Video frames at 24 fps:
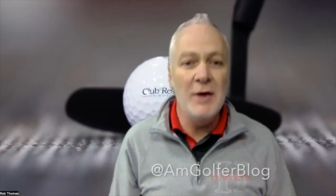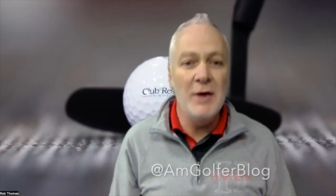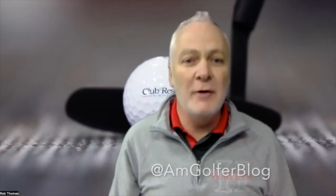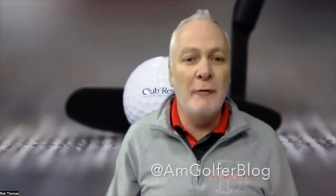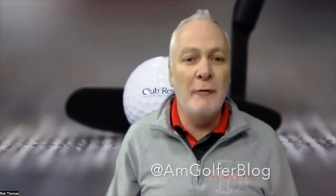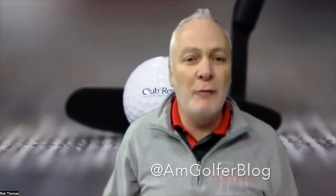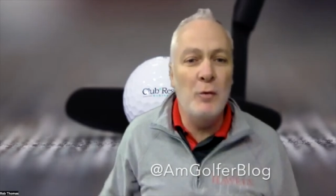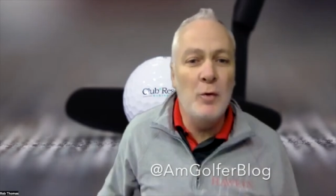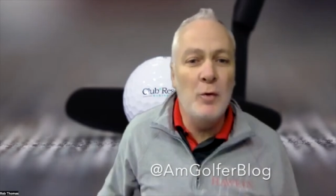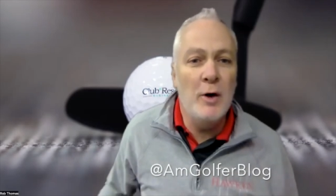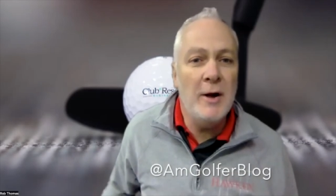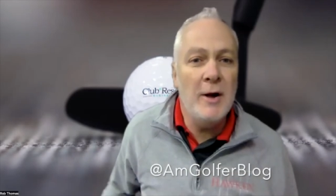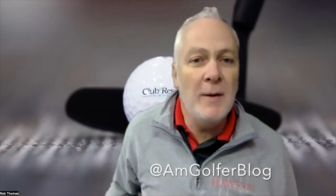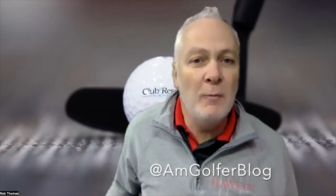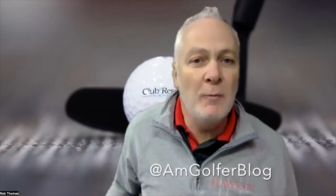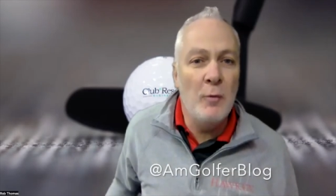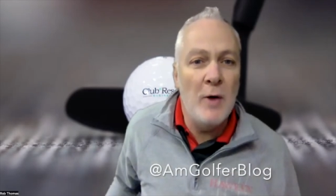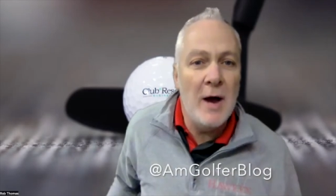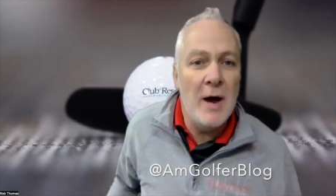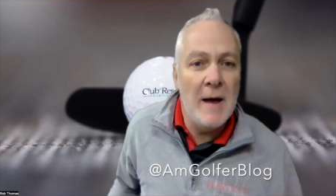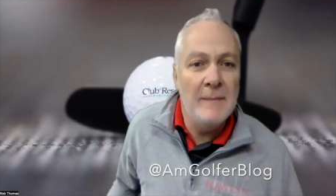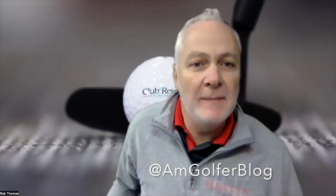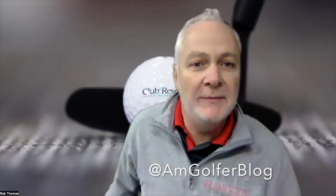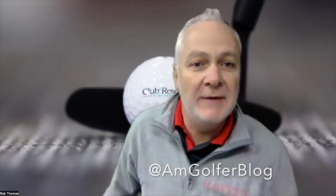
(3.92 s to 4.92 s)
Hello, everyone.
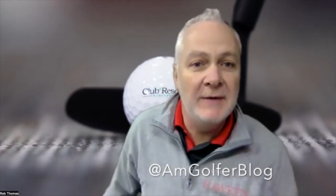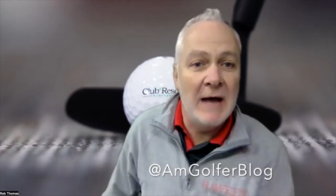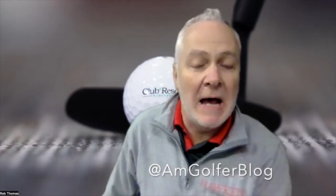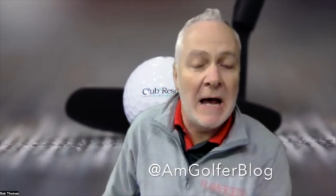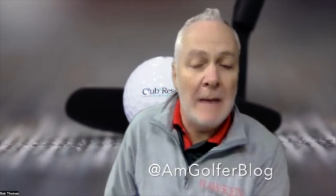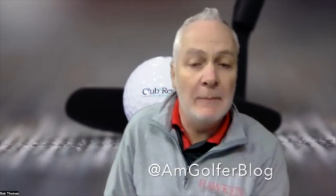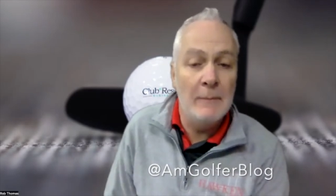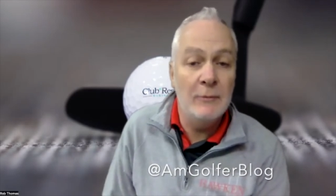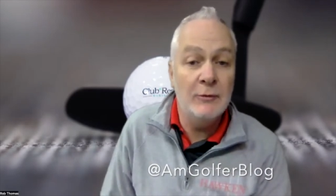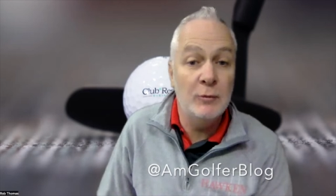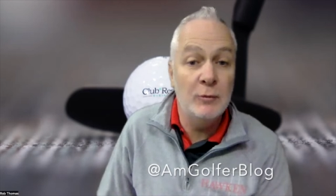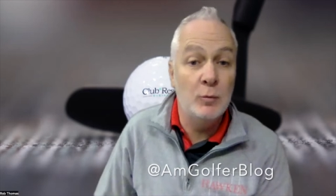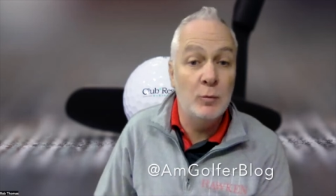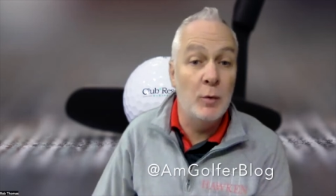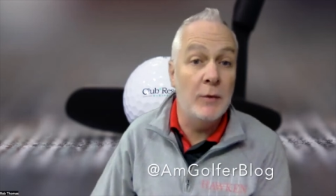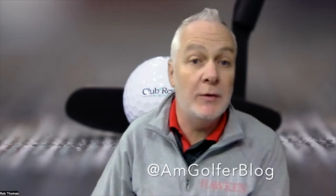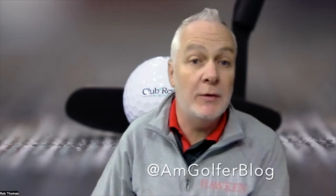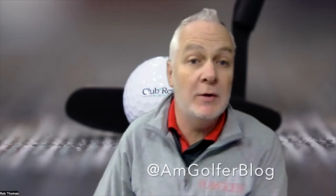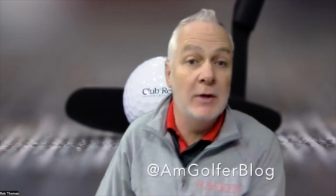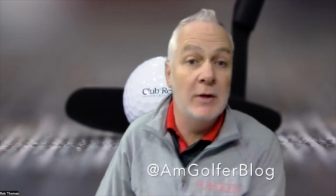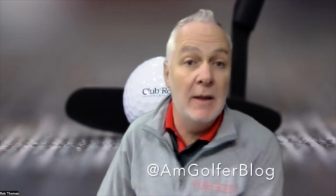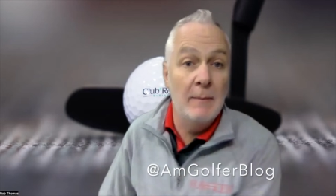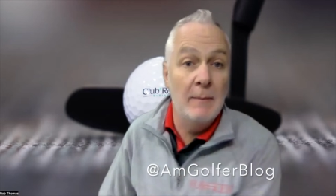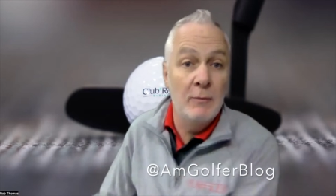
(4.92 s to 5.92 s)
I'm Rob Thomas
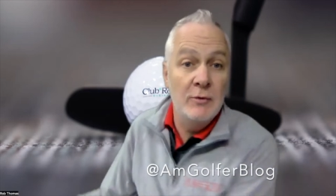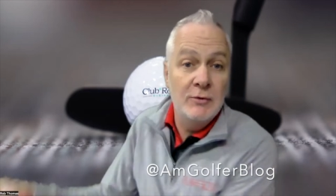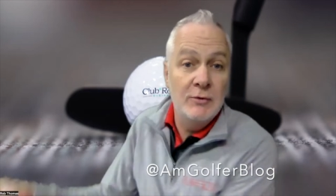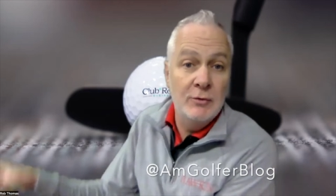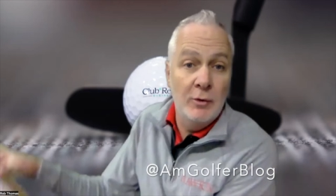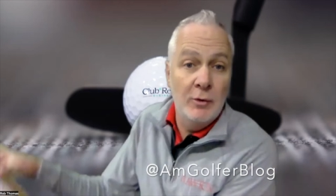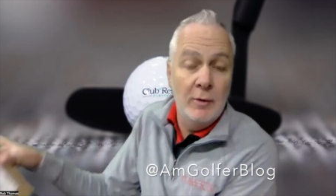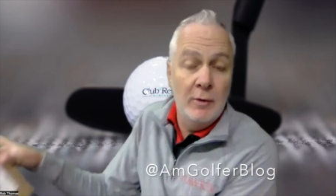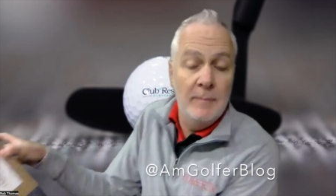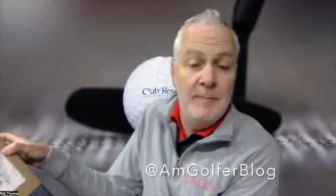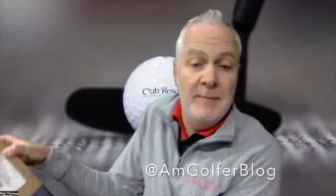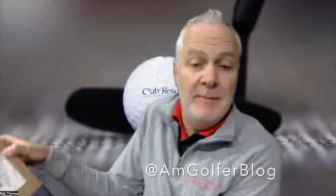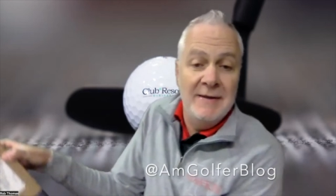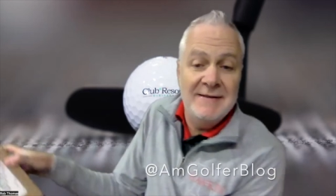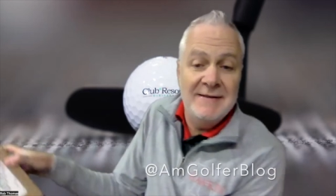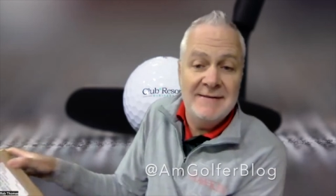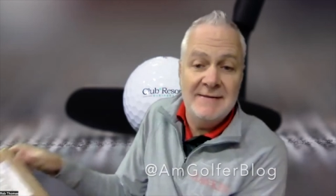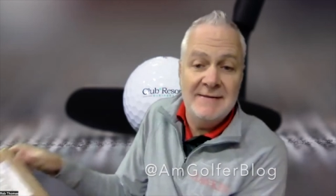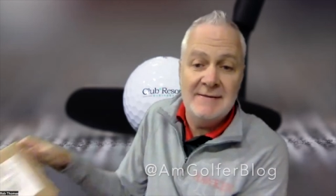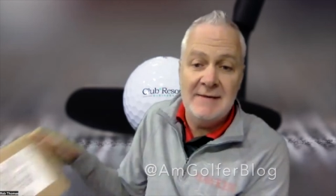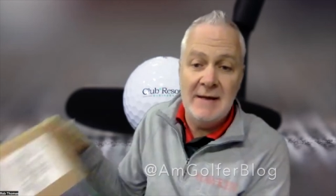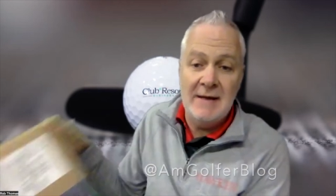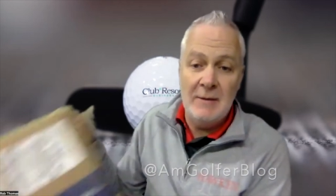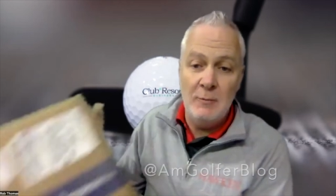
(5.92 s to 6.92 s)
with Club and Resort Business,